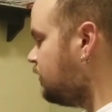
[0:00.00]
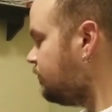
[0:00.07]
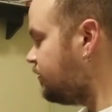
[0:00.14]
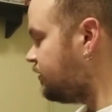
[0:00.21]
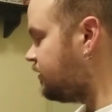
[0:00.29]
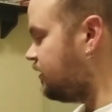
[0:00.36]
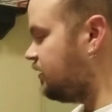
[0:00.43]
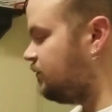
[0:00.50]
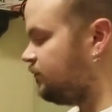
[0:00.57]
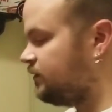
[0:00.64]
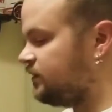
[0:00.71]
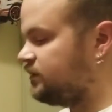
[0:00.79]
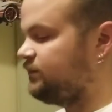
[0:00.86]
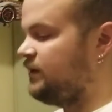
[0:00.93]
But then
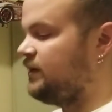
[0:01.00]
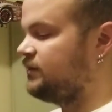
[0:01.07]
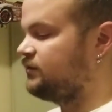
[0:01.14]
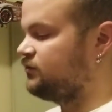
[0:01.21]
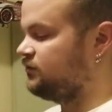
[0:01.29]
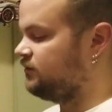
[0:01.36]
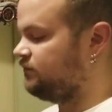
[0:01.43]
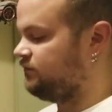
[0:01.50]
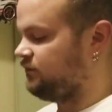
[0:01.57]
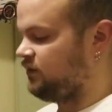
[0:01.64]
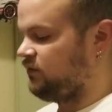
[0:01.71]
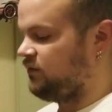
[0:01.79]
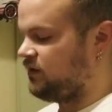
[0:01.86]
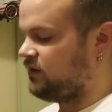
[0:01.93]
with the Spektrum,
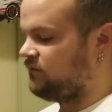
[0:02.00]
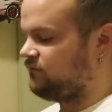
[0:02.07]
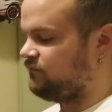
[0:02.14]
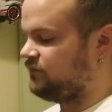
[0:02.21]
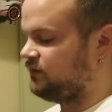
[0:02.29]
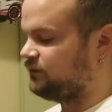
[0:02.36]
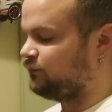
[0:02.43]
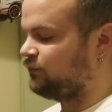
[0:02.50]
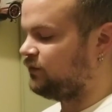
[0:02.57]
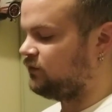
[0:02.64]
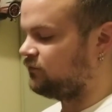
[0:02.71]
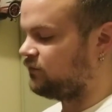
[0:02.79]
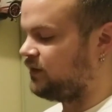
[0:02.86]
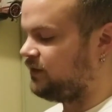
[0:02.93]
you have this
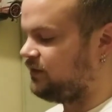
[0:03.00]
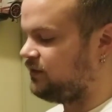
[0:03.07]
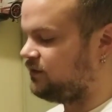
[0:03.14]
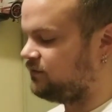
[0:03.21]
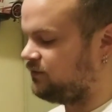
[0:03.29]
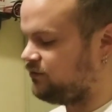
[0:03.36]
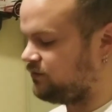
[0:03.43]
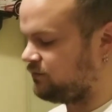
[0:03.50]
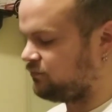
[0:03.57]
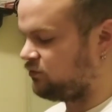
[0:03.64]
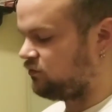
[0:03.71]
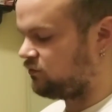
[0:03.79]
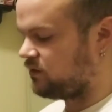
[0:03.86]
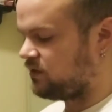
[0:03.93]
wheel right here that you can
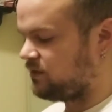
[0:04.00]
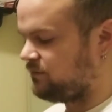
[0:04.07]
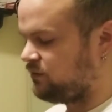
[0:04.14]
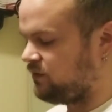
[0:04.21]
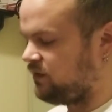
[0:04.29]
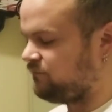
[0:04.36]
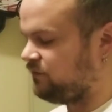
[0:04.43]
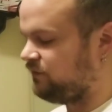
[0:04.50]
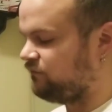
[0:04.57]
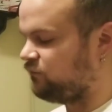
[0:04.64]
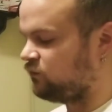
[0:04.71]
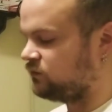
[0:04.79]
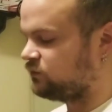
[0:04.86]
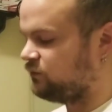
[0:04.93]
program. You have these
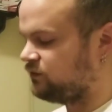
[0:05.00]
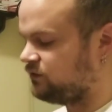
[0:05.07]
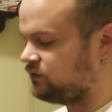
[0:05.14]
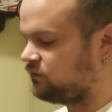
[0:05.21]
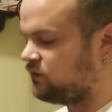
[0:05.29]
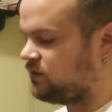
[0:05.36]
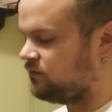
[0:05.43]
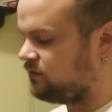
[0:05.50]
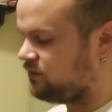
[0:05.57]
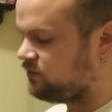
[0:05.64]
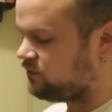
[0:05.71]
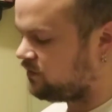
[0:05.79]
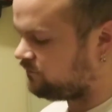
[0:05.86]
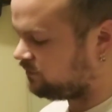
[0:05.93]
4 switches around it.
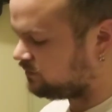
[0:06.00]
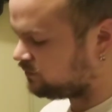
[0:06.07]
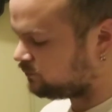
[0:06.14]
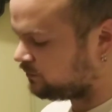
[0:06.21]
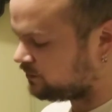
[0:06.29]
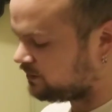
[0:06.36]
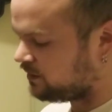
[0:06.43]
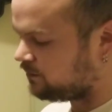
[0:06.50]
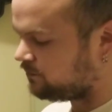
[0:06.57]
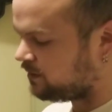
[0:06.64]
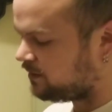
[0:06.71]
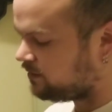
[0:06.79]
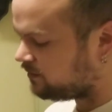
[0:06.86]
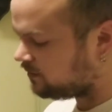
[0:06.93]
You have this switch down
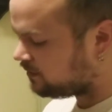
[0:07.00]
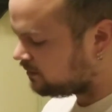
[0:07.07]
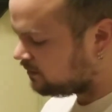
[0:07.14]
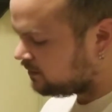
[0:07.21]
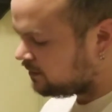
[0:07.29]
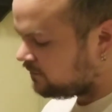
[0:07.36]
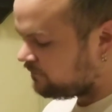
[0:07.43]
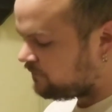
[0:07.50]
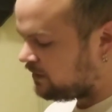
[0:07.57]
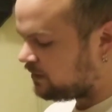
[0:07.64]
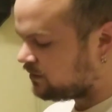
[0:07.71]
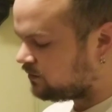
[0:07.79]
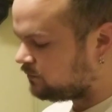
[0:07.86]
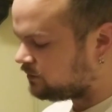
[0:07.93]
by your
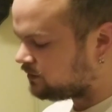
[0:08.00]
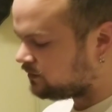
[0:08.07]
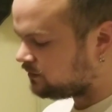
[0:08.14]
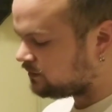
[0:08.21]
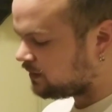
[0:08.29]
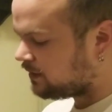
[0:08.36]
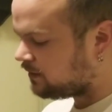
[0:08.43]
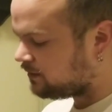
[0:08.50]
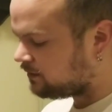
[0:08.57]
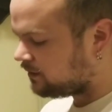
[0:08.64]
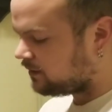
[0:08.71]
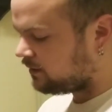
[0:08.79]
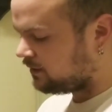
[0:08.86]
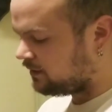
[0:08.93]
finger, which is
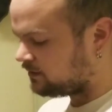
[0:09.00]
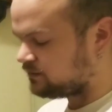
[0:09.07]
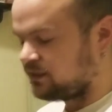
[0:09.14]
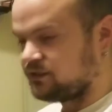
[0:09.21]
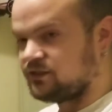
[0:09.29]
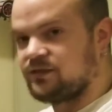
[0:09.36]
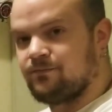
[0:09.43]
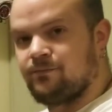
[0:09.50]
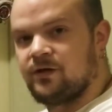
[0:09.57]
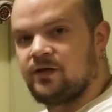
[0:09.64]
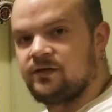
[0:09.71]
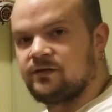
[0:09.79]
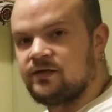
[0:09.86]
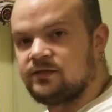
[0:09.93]
it's not just a
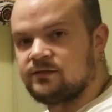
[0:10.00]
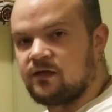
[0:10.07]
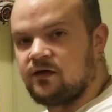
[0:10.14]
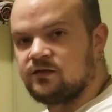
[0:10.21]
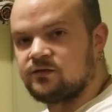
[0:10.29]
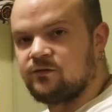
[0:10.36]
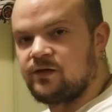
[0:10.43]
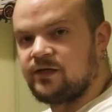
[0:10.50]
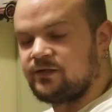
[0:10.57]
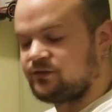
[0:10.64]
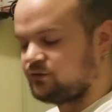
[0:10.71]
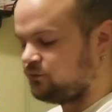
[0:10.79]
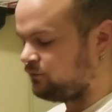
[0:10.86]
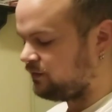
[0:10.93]
button, it's also a
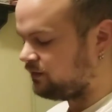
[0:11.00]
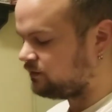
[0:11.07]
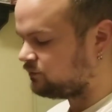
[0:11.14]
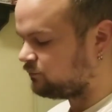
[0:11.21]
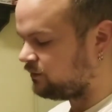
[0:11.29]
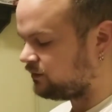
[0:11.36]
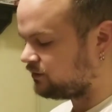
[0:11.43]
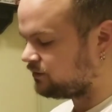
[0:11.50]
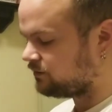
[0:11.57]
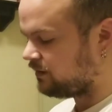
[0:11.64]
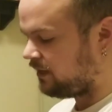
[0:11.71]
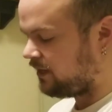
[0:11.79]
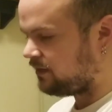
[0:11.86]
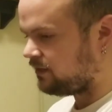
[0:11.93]
two-way switch
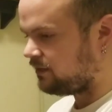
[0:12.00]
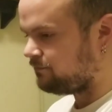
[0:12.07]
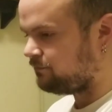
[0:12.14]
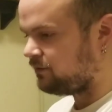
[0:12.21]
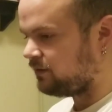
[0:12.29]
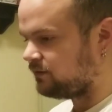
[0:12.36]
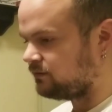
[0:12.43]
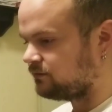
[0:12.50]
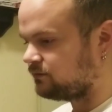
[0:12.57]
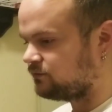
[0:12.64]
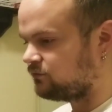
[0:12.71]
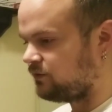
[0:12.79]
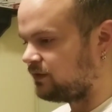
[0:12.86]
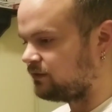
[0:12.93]
and a button
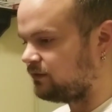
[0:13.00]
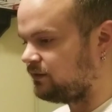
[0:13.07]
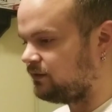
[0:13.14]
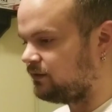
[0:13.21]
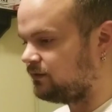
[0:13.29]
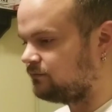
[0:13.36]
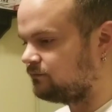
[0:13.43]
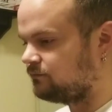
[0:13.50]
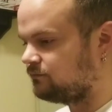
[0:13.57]
directly in.